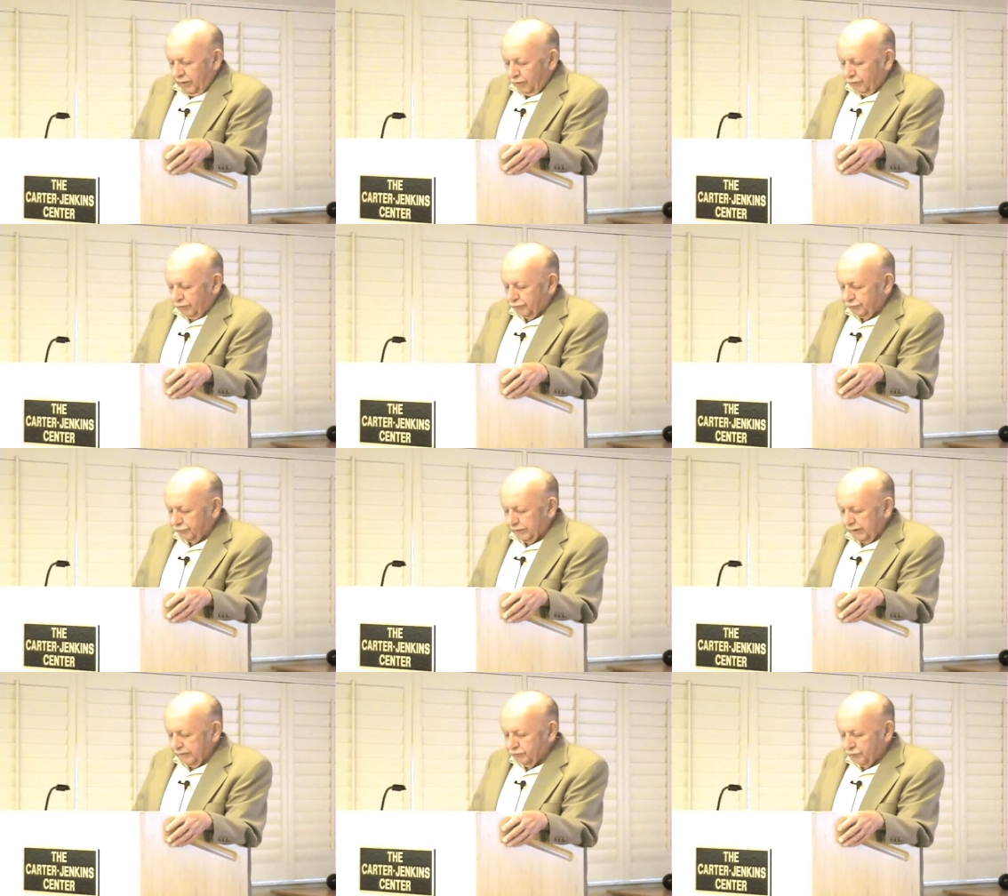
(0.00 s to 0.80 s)
of
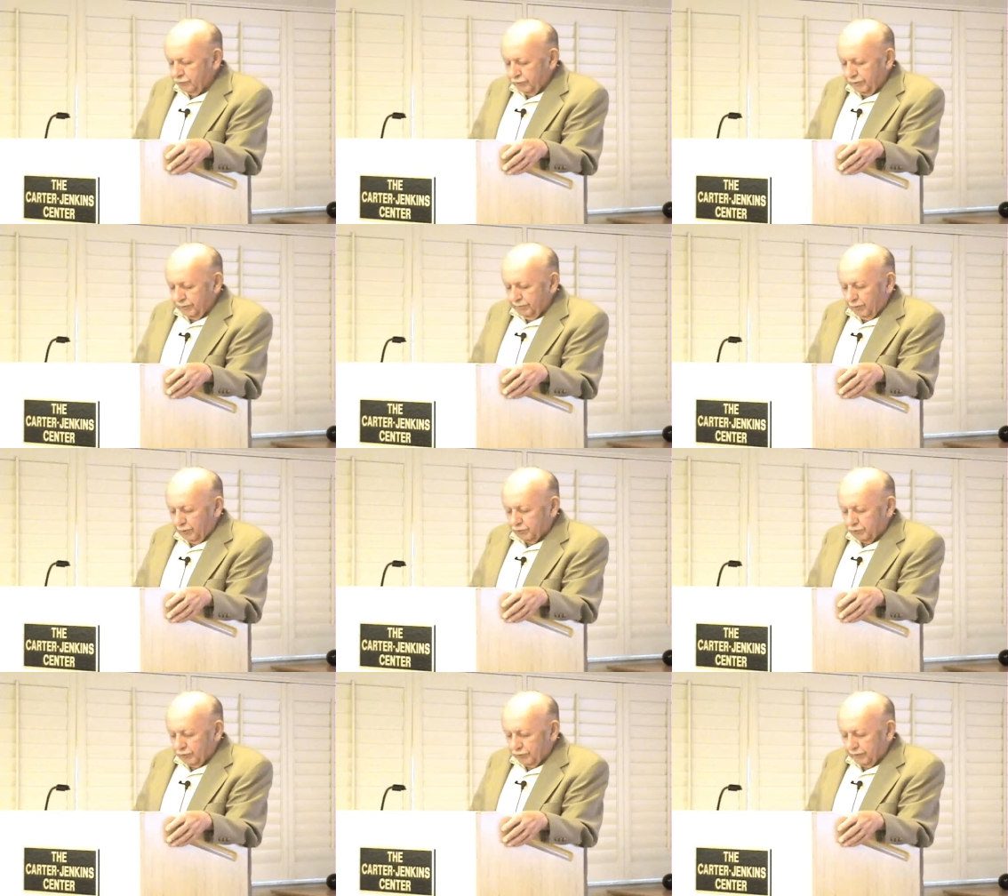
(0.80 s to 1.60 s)

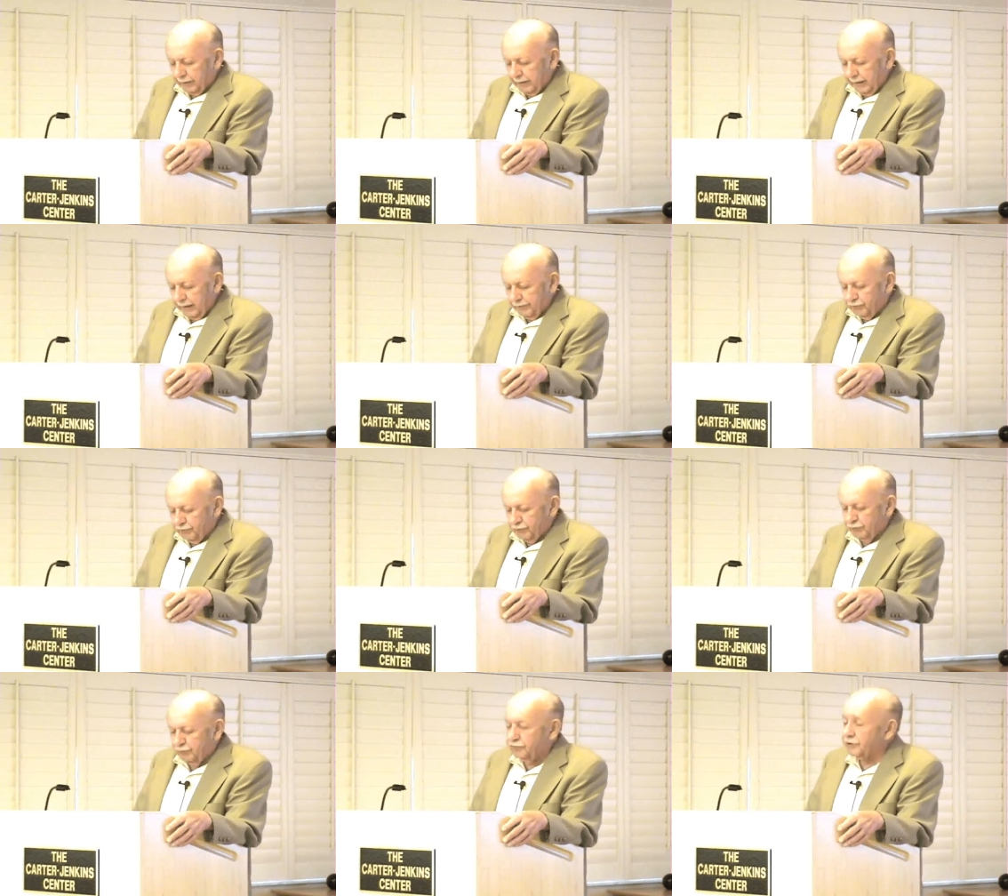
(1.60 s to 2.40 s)
sensory-motor
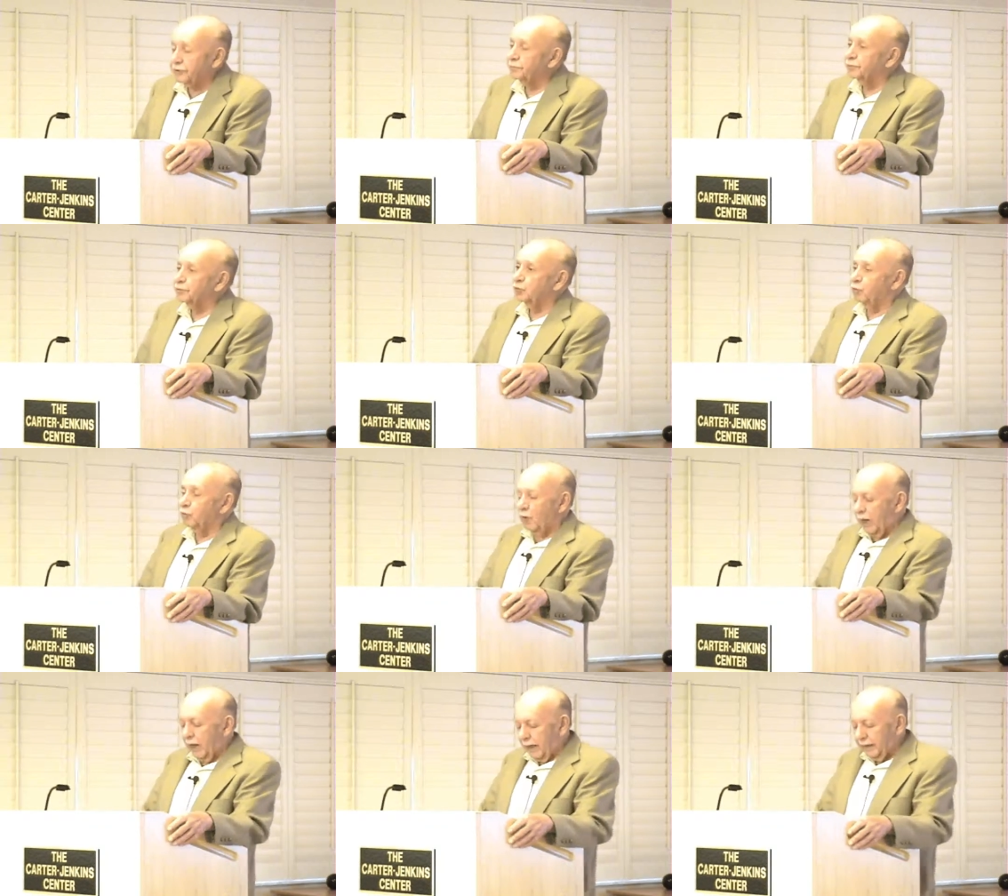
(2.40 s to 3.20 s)
relationships
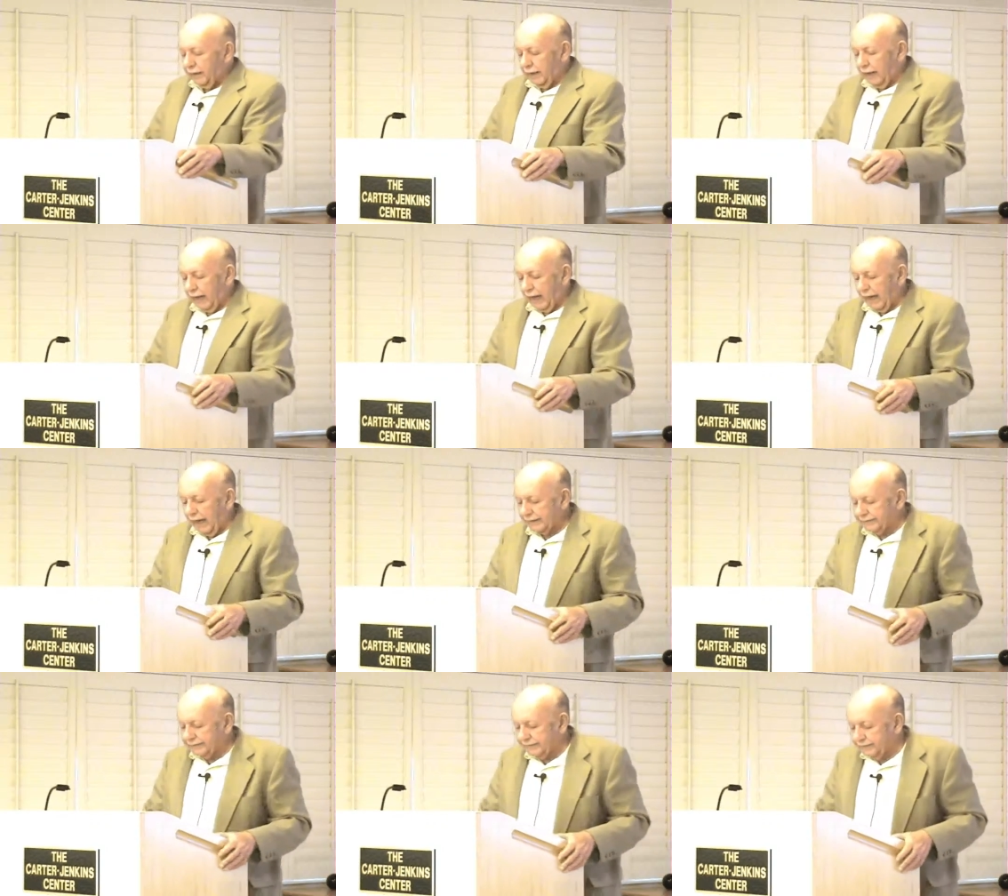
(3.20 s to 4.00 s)
while
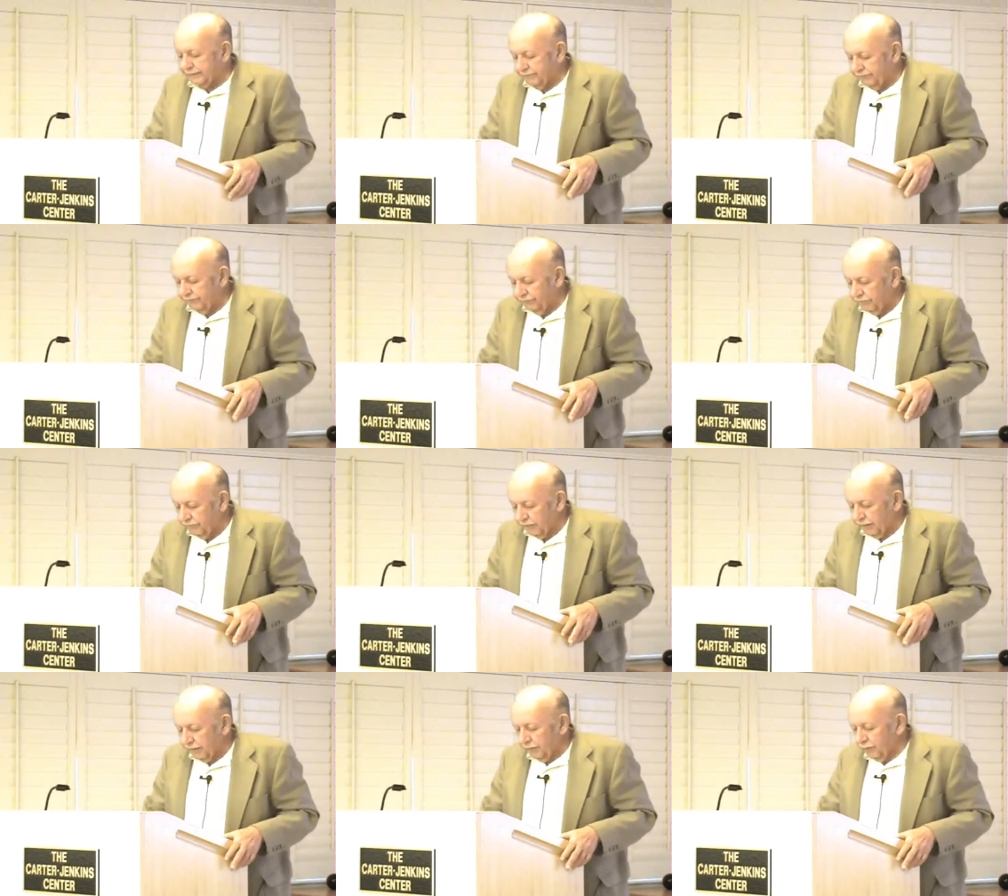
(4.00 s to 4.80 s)
acting
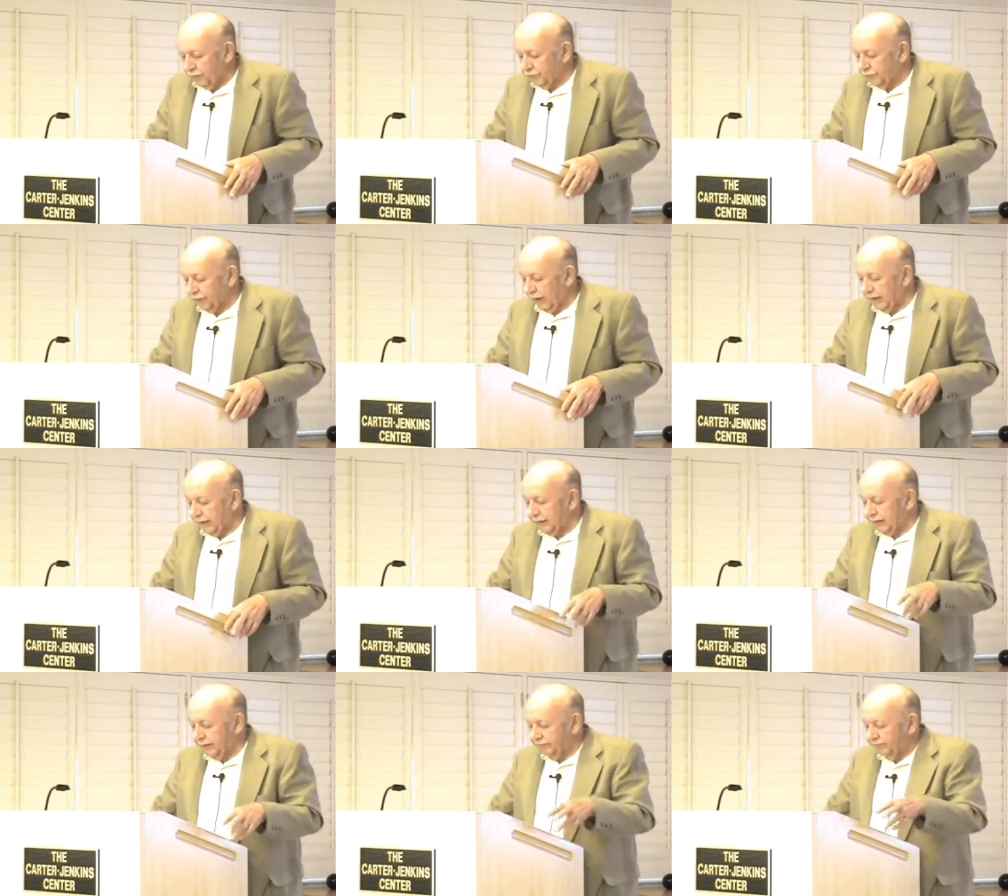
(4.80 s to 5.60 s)
on
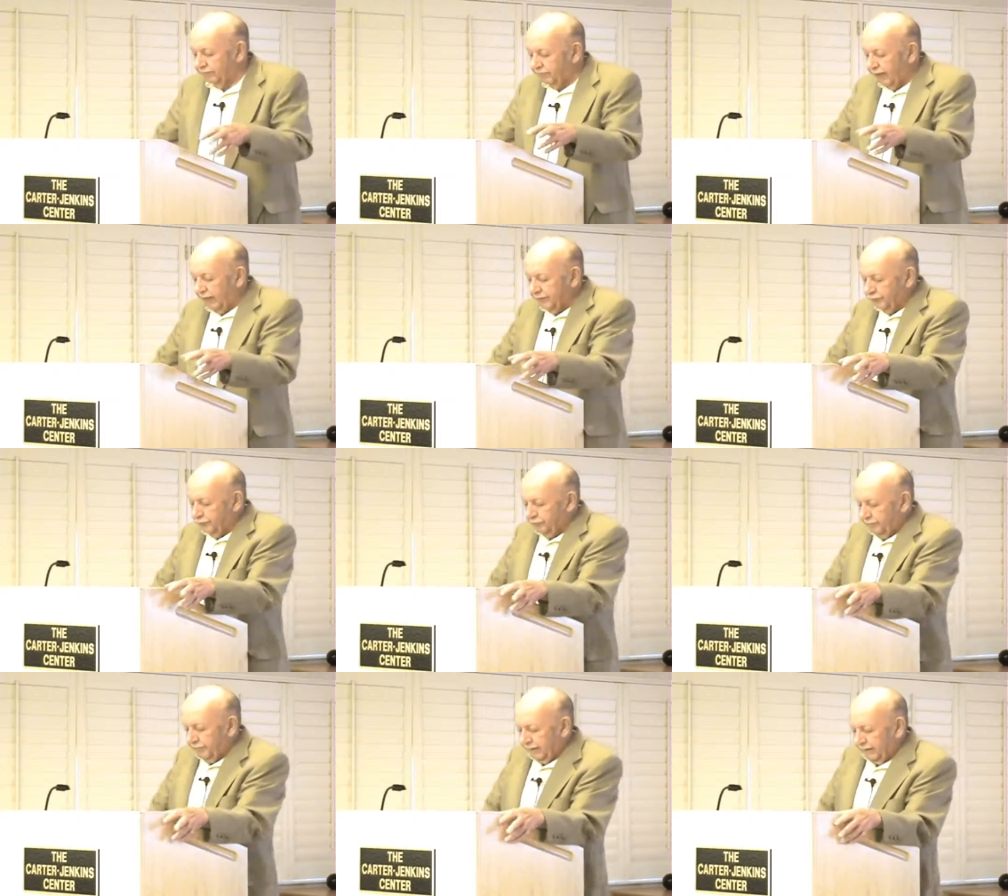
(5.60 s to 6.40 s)
an
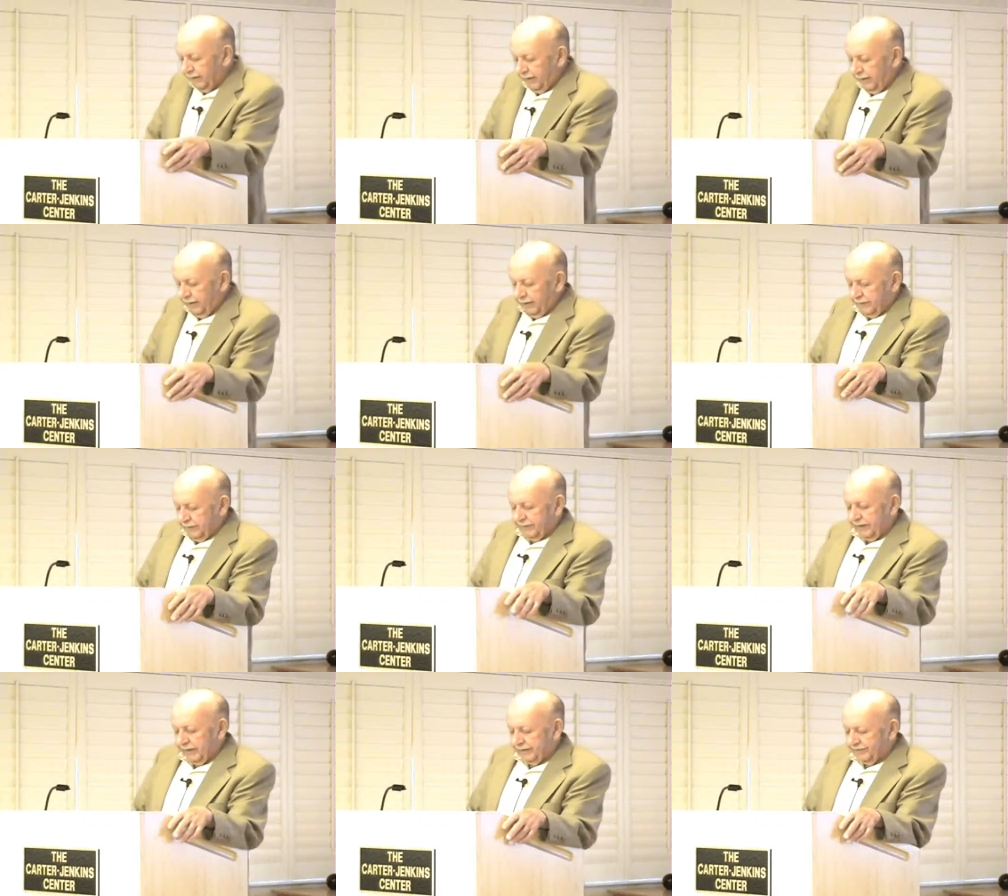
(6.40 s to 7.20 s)
environment,
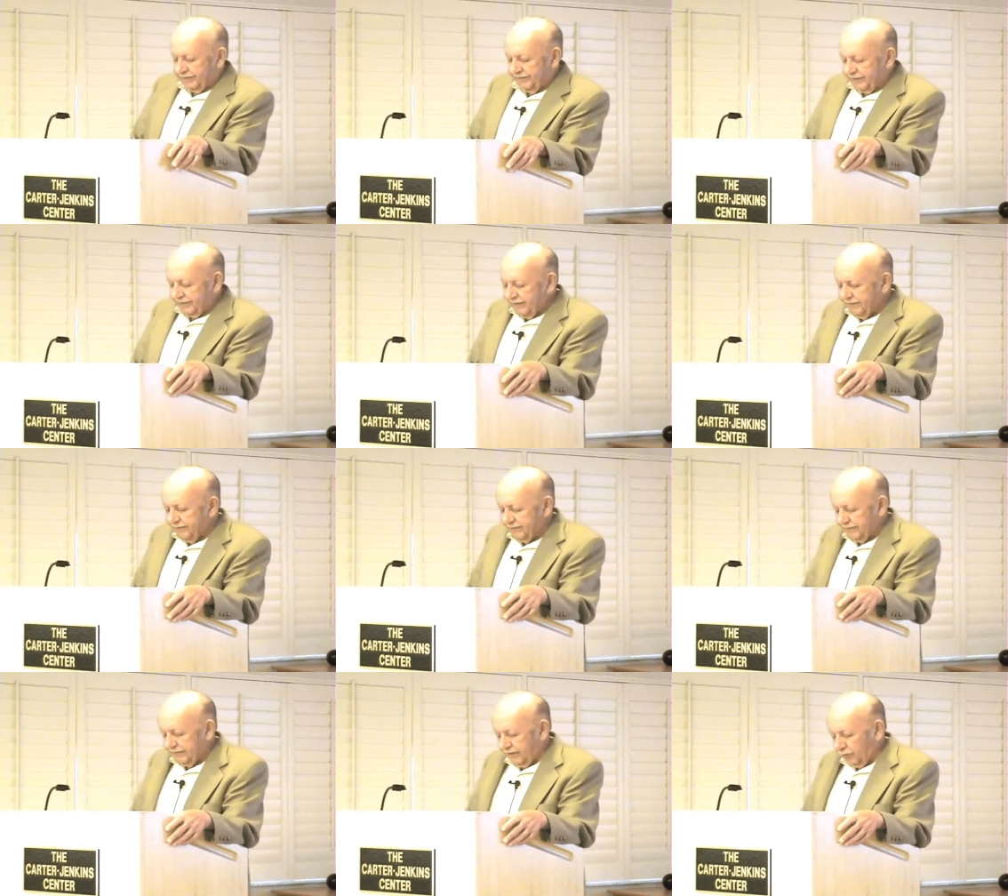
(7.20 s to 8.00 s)
the
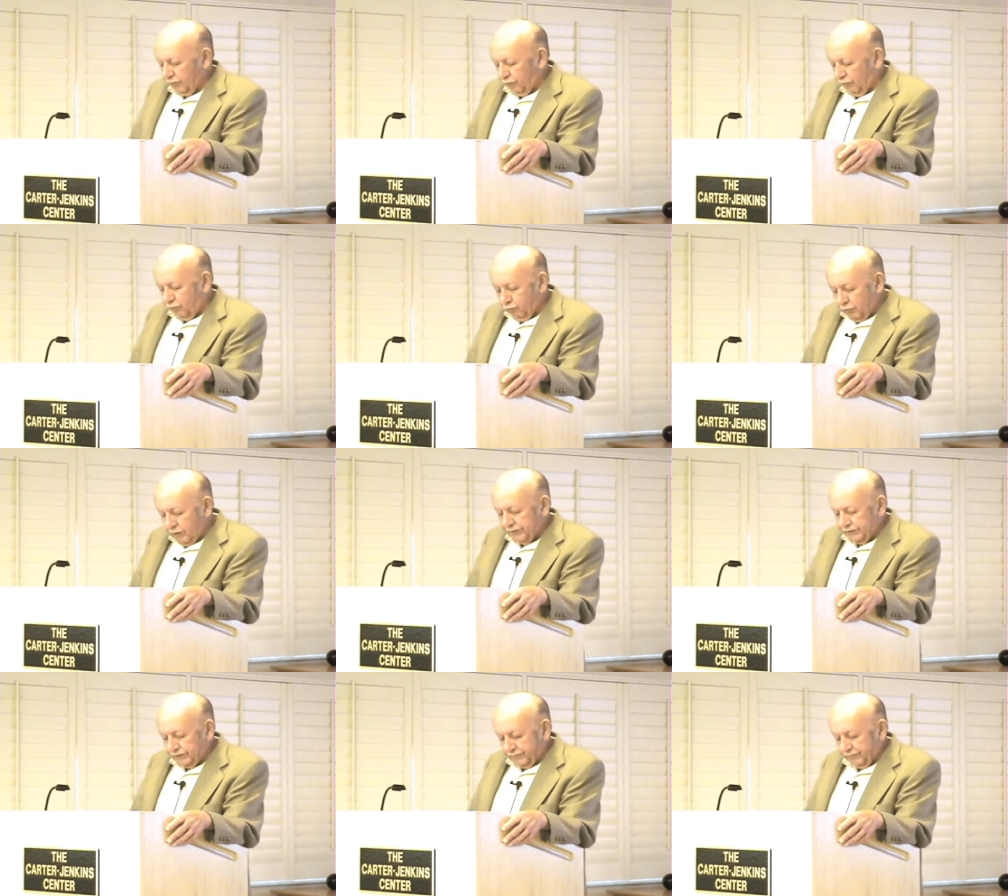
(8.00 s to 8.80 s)
existence of
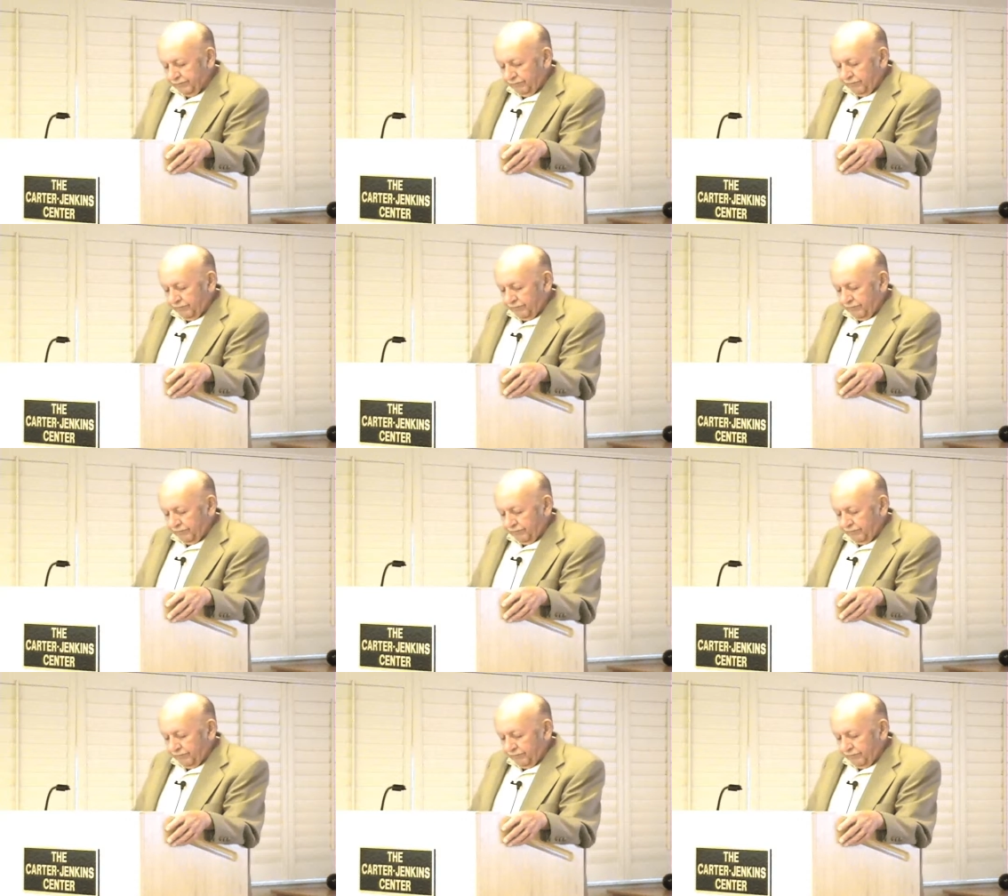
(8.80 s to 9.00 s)
which